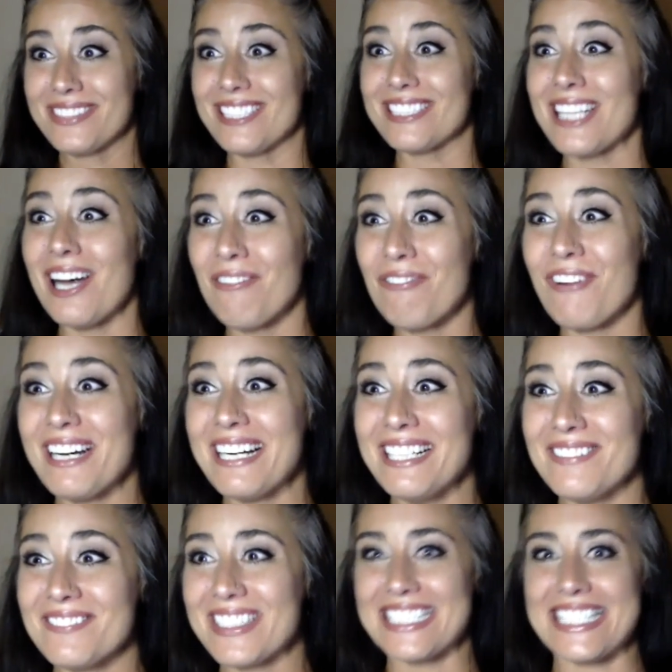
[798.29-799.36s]
There's hope for
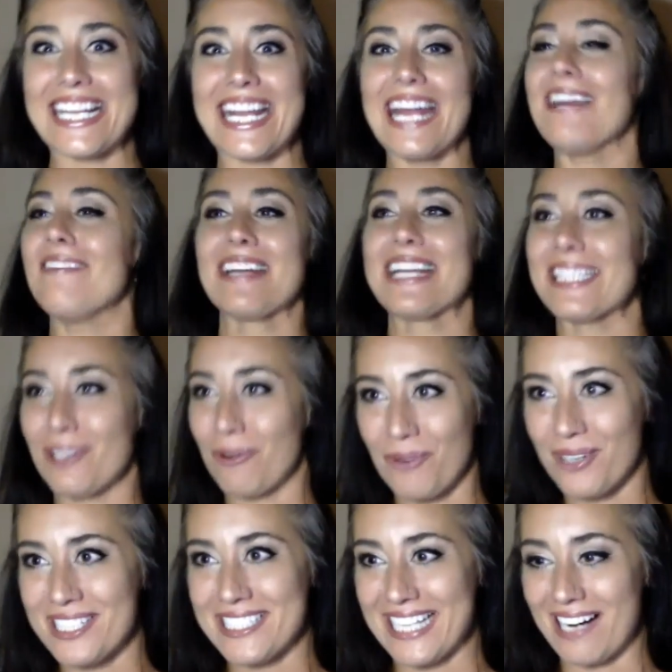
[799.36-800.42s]
him, because he can't even get the
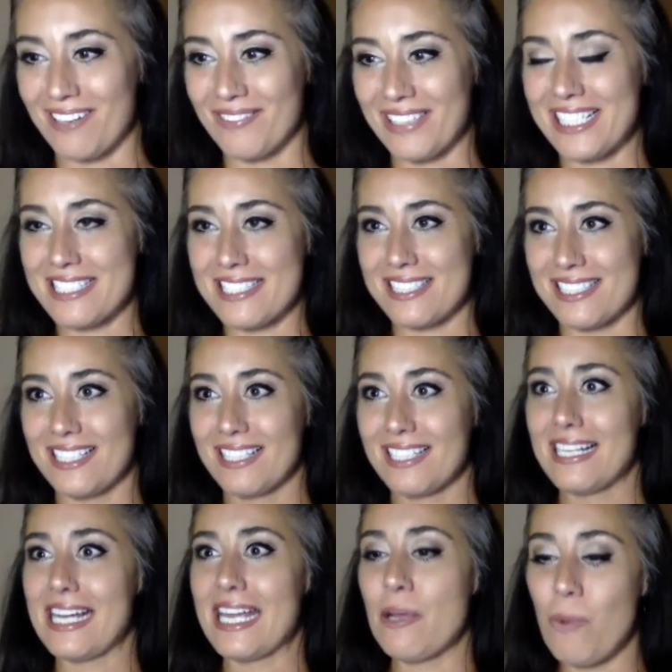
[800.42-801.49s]
words out because
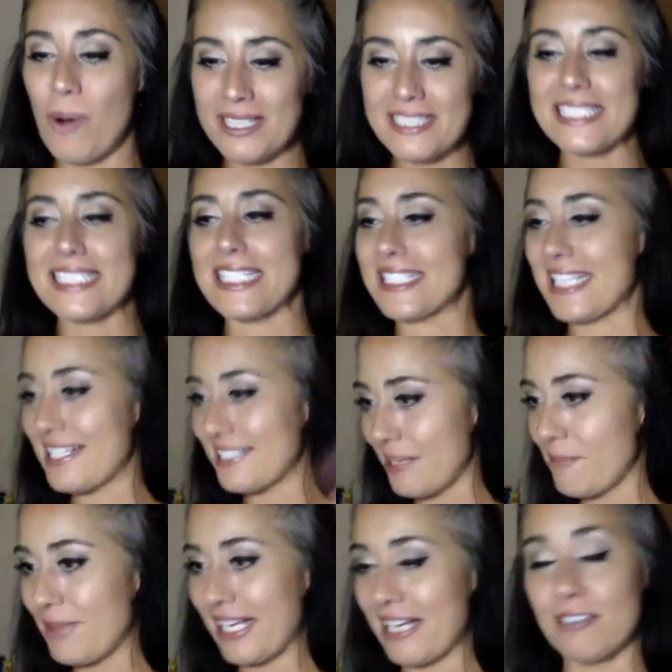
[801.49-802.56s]
he wants to say
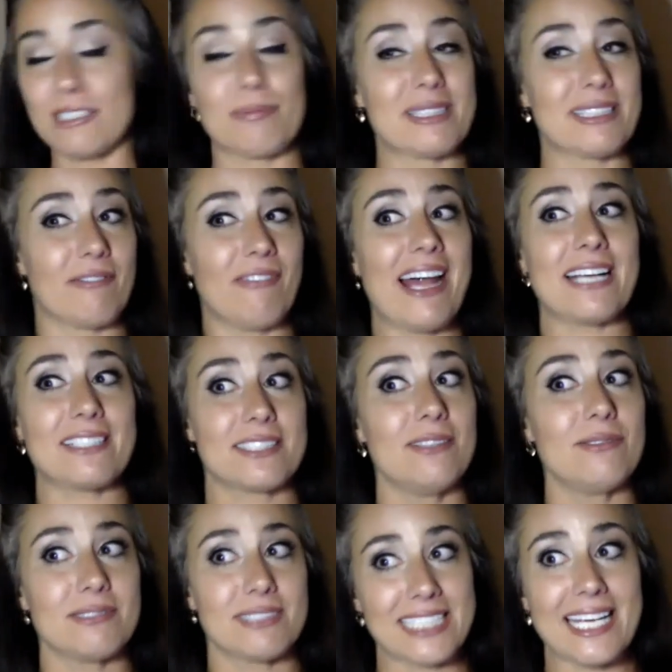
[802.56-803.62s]
something else, but the facts
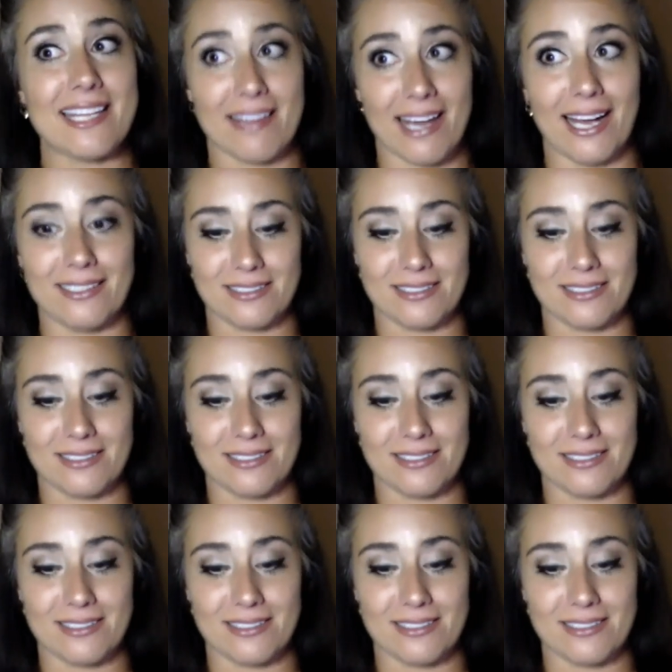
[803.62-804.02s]
don't say that.